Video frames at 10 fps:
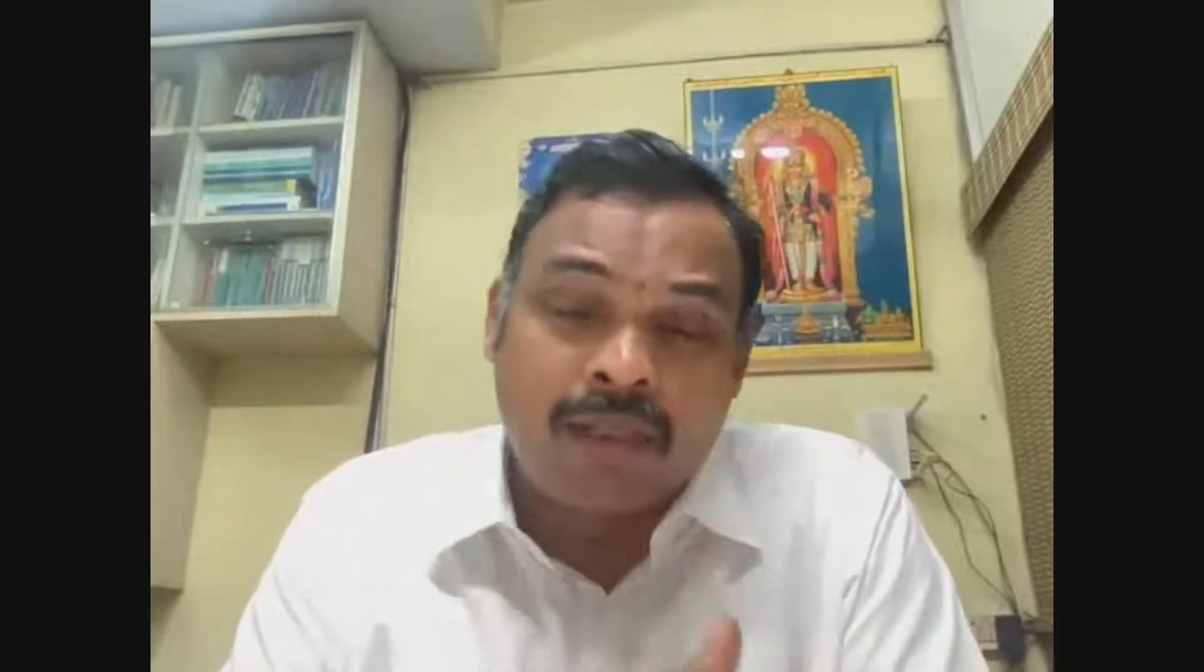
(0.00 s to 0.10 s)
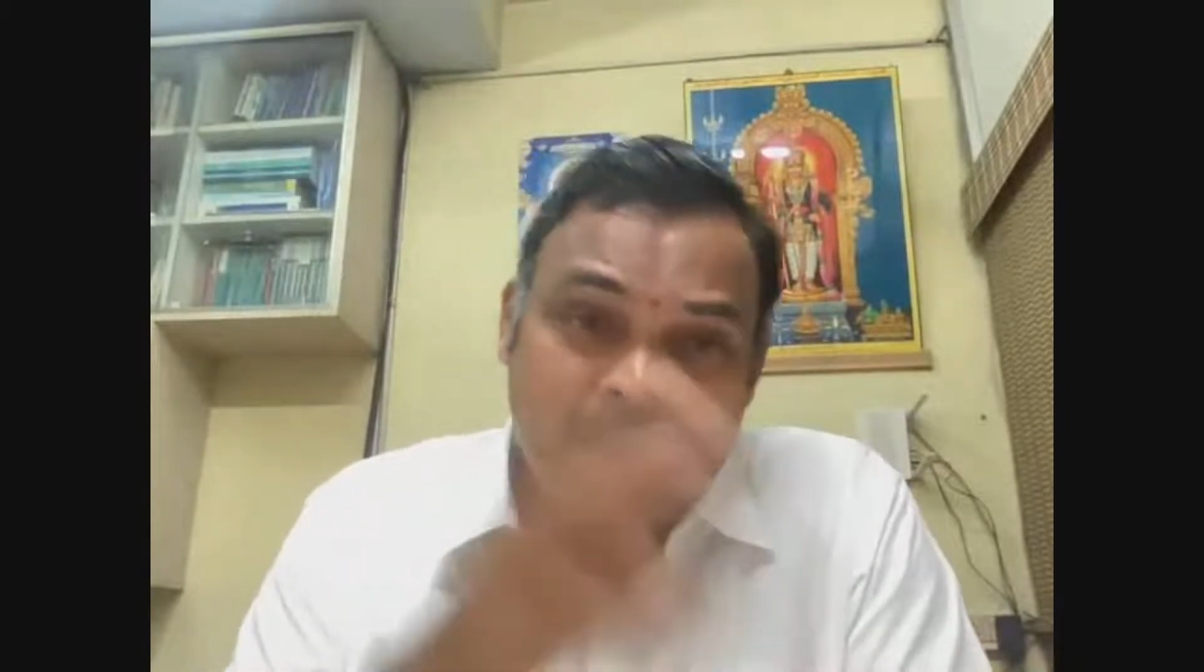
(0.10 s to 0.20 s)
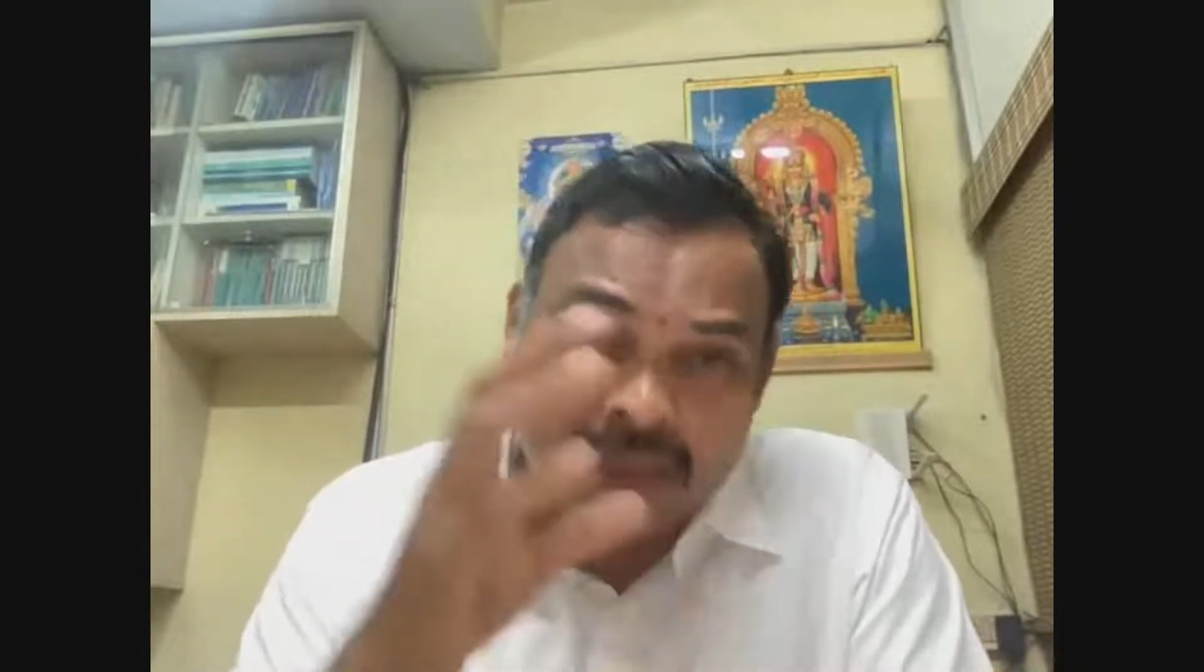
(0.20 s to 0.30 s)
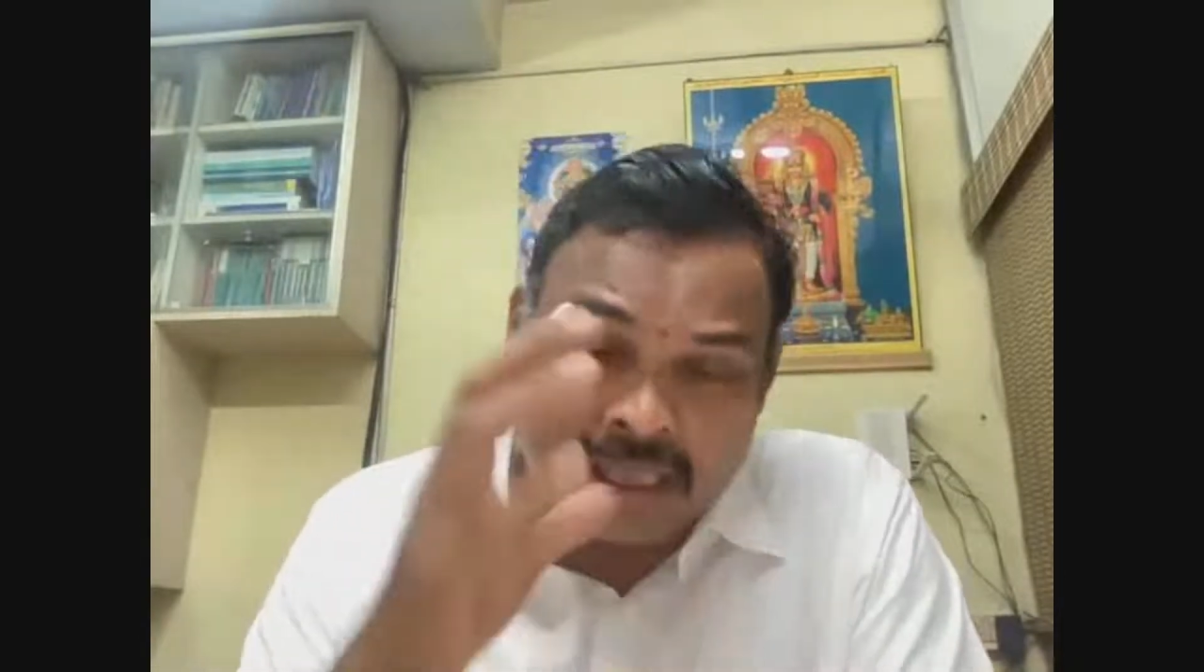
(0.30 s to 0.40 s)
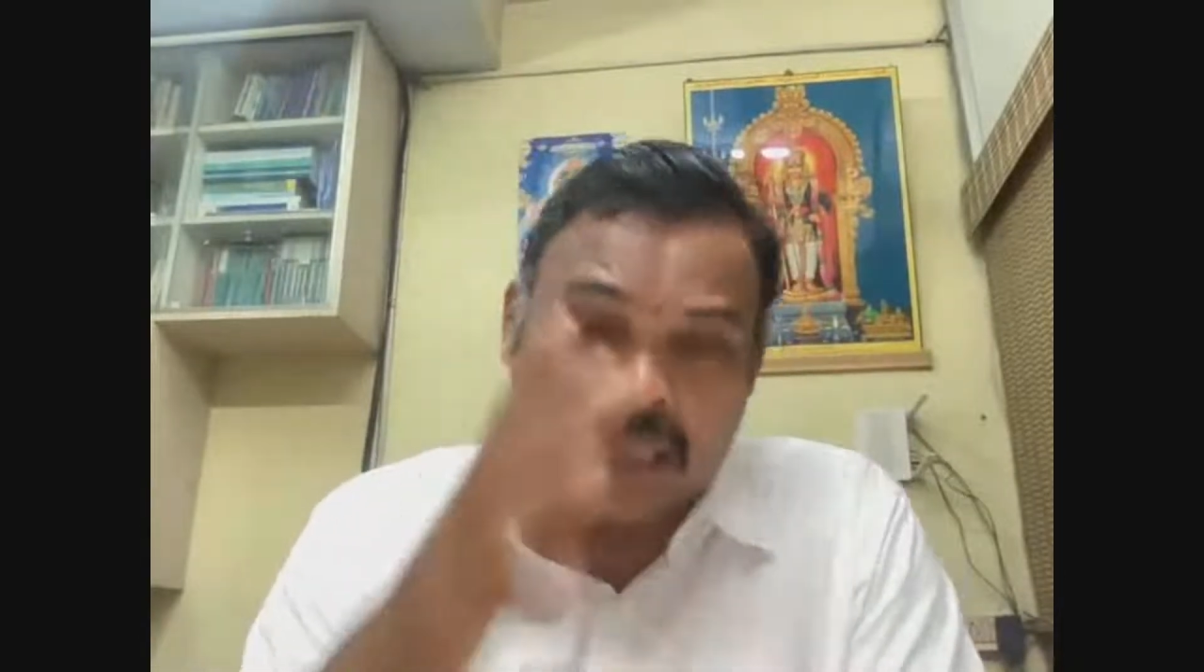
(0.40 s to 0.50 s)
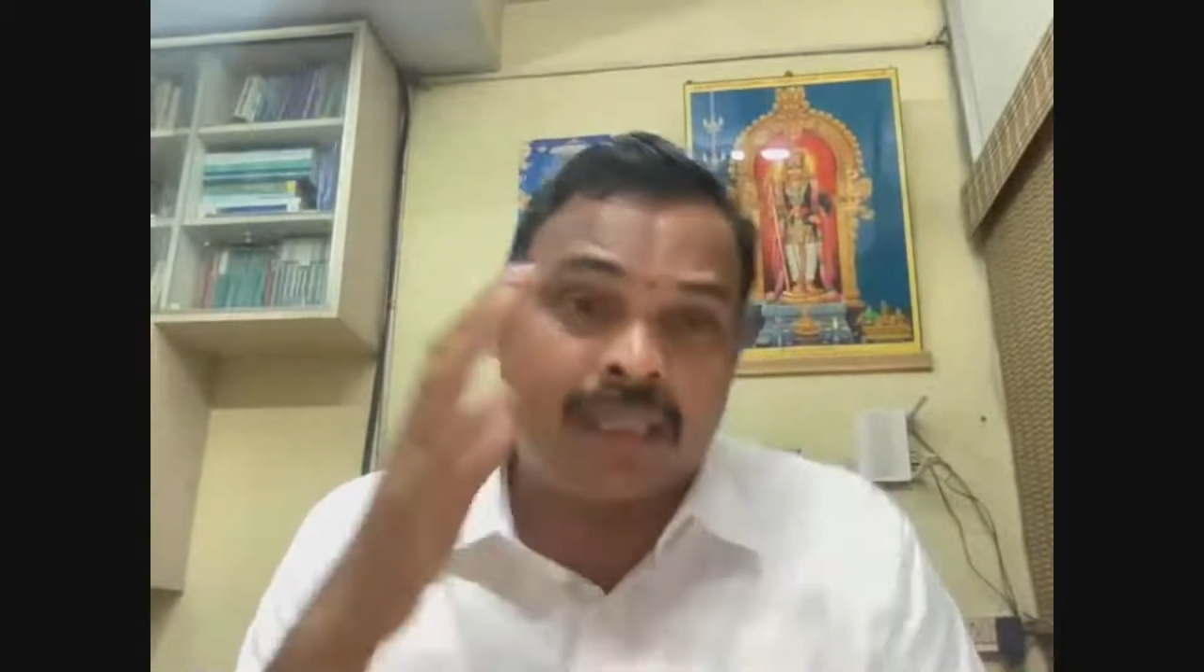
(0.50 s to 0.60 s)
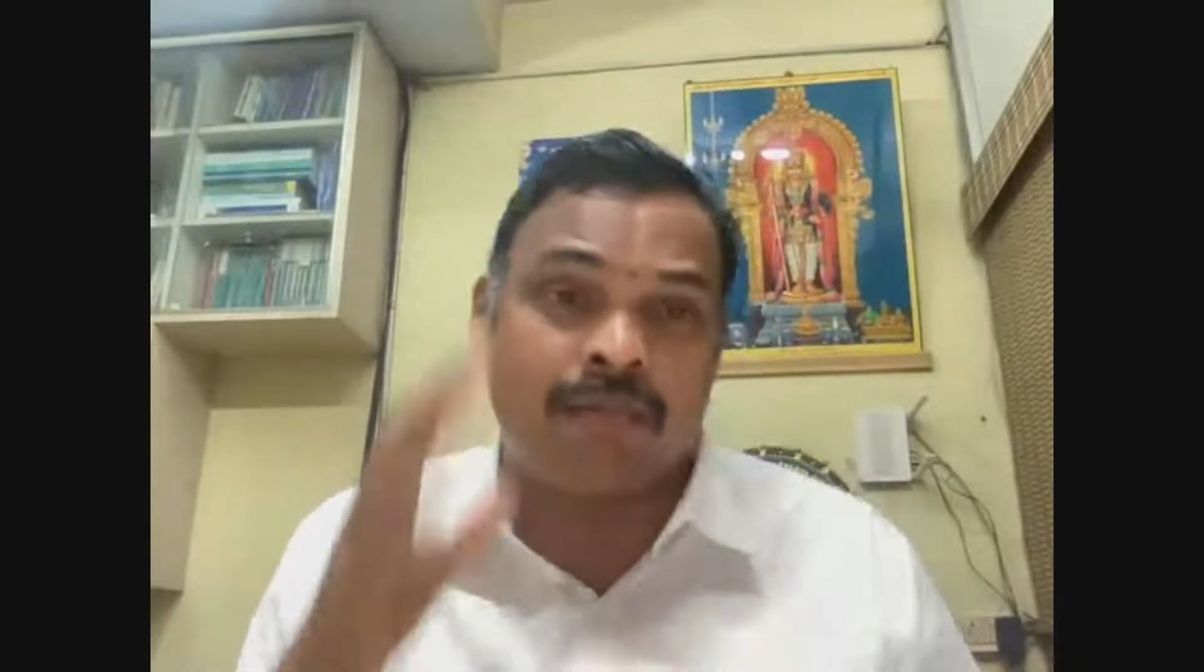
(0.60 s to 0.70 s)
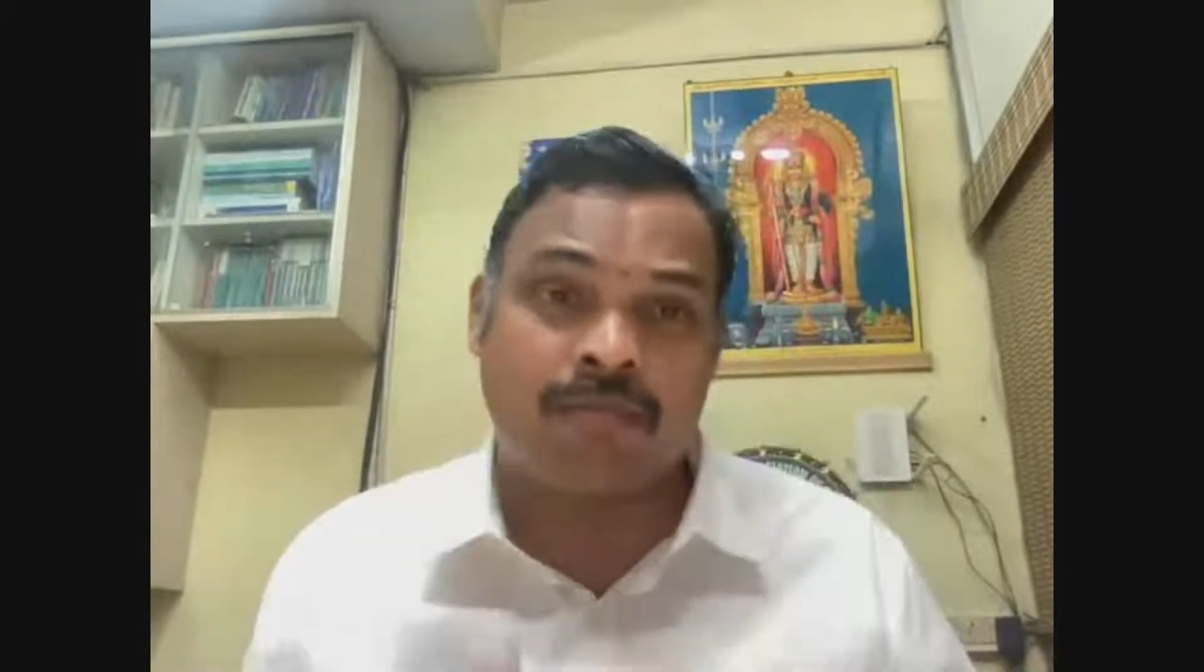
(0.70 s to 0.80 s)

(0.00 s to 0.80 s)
tell them